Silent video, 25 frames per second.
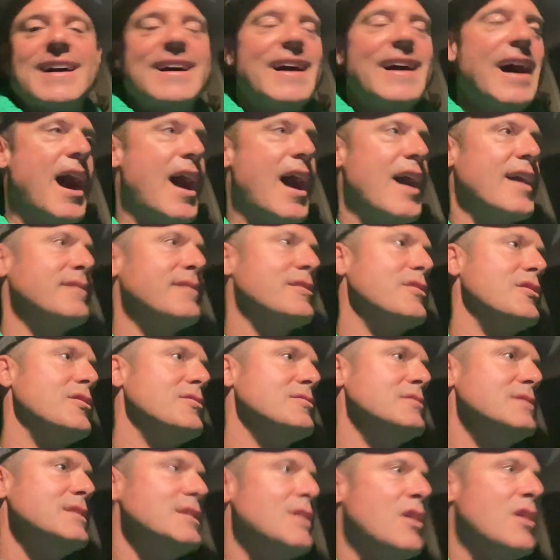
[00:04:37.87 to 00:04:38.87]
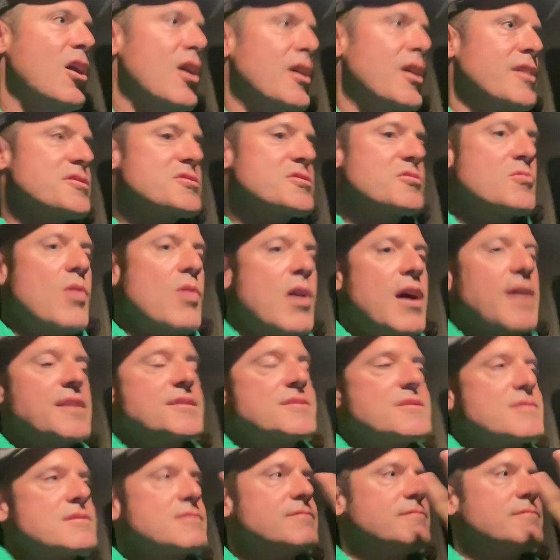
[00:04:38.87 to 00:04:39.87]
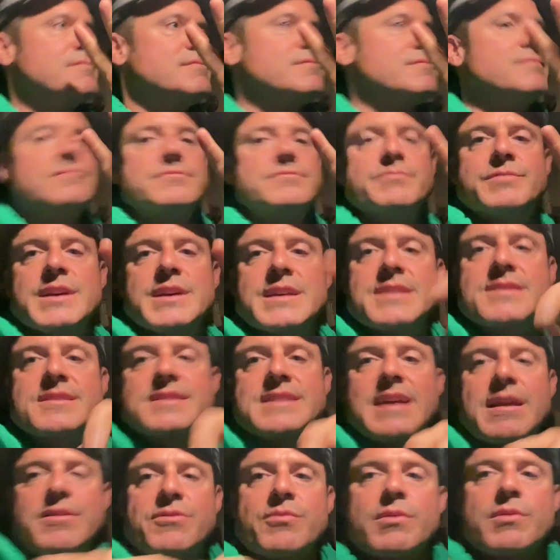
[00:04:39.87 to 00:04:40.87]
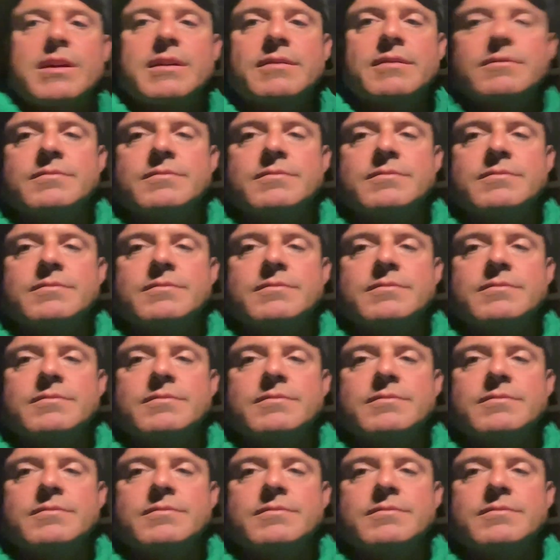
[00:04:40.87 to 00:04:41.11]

Alright, on to squats. Peace. Day 3.